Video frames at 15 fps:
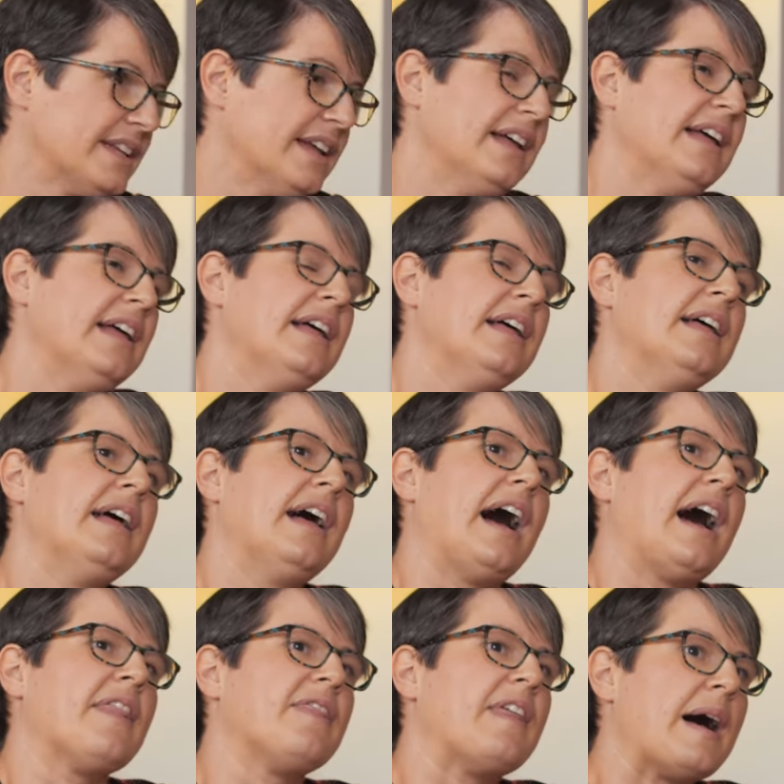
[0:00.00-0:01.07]
Mm-hmm.
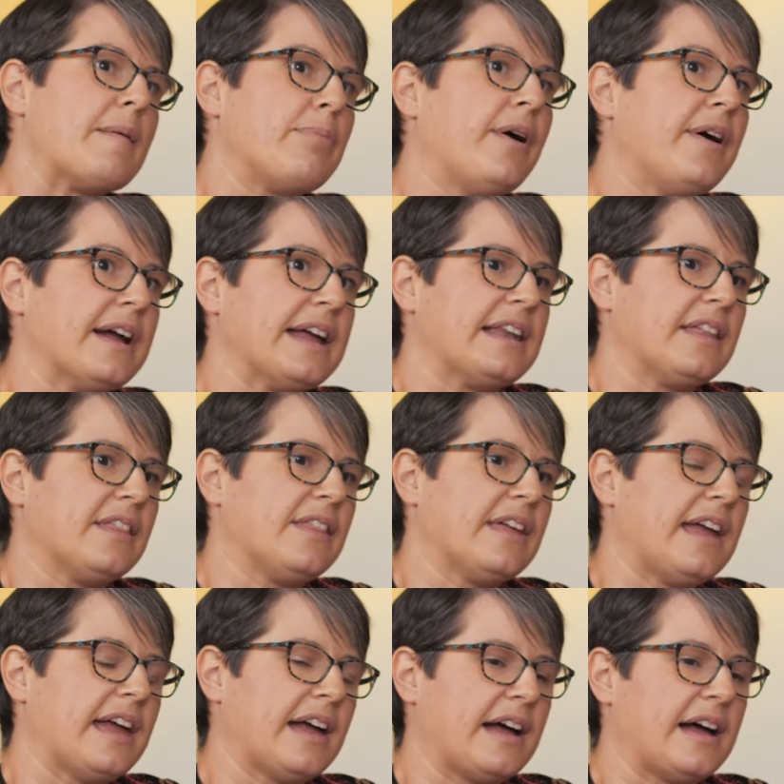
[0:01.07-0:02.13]
At that point,
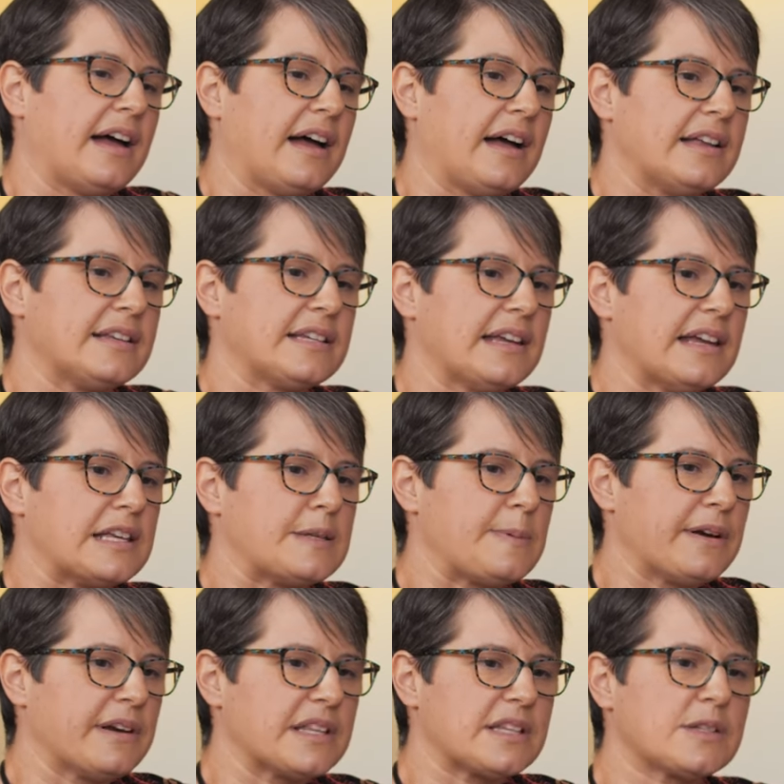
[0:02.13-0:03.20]
they had
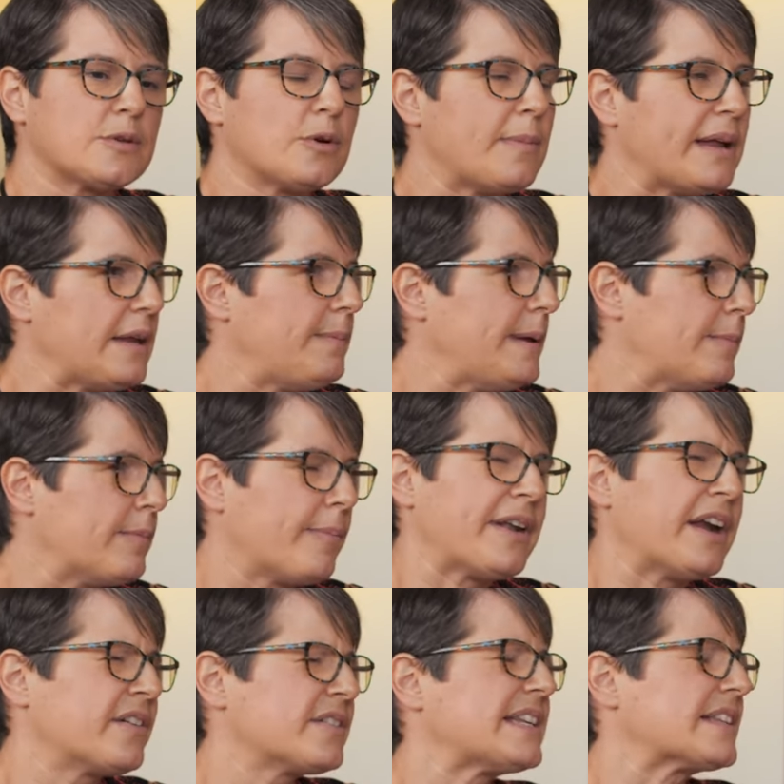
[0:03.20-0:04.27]
experienced so many people.
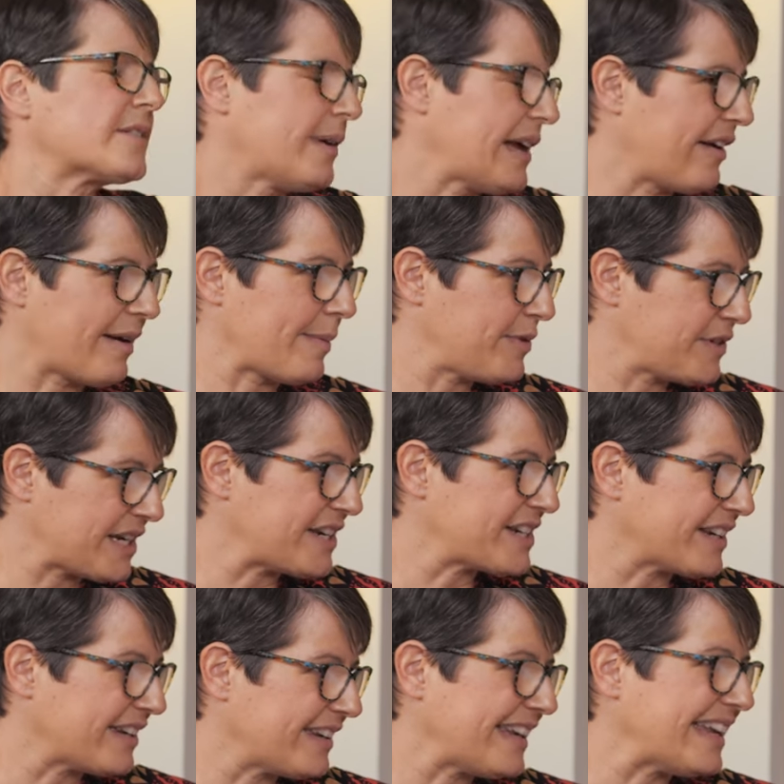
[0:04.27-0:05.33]
Barnardo's has quite a
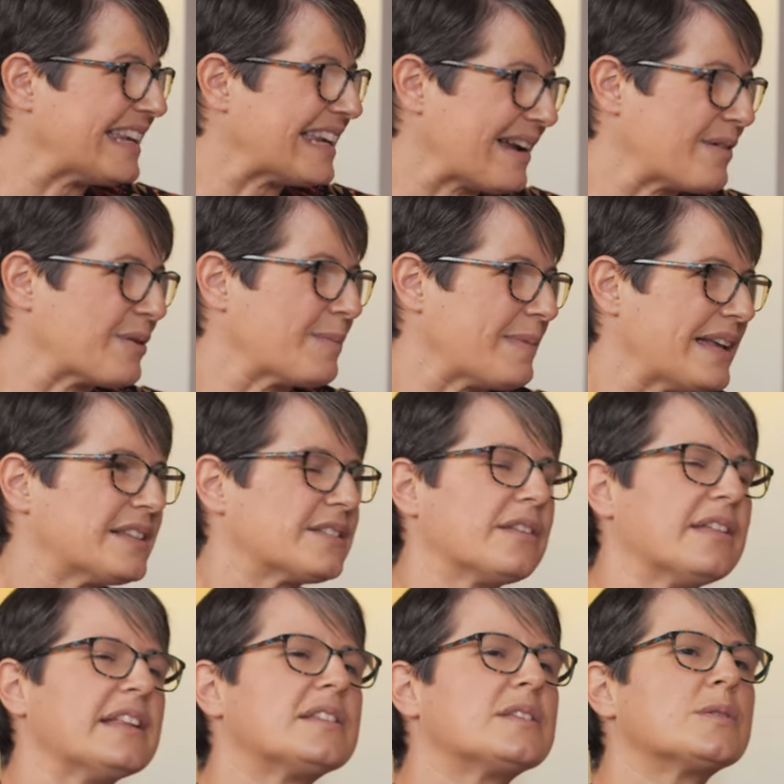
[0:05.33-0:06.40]
reputation mm-hmm. in Nairobi. So mm.
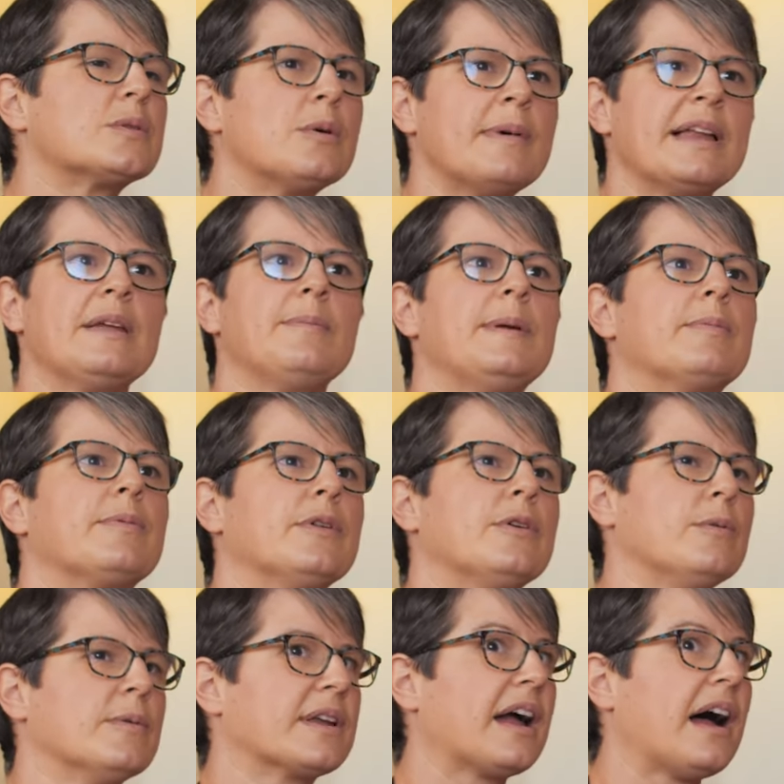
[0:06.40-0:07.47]
they had so many people
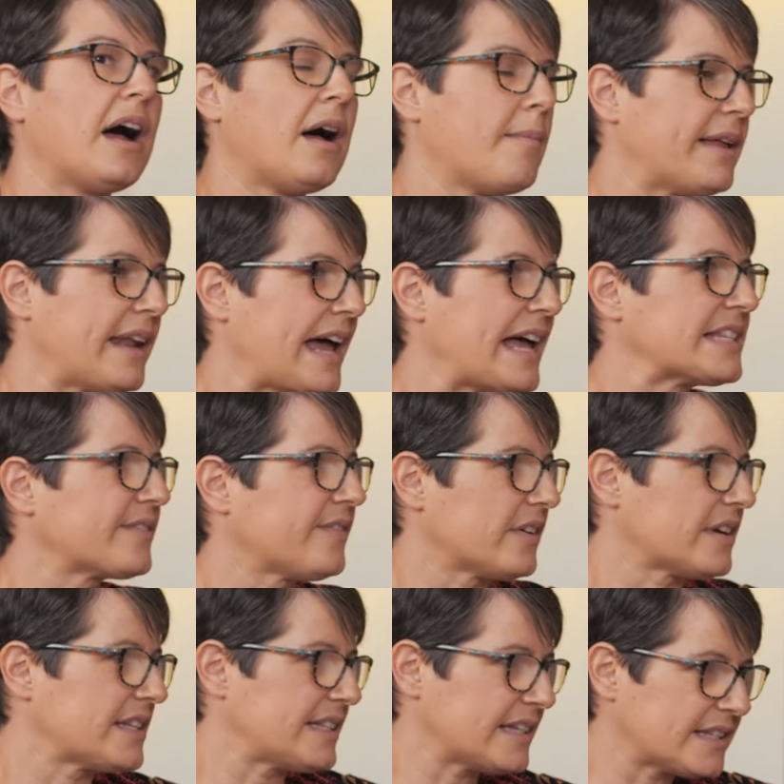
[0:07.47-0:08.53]
who would come and ask for
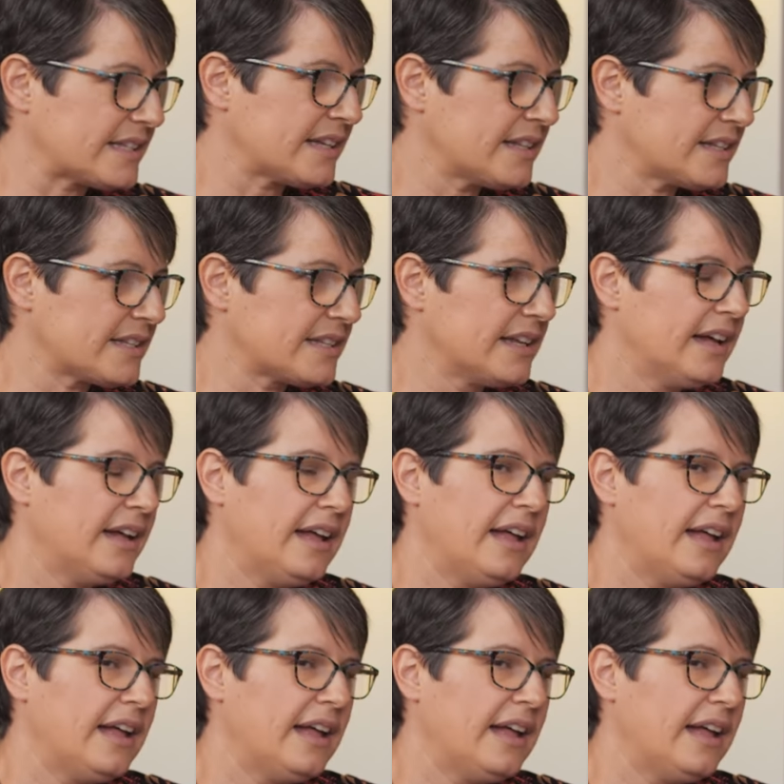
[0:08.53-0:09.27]
assistance.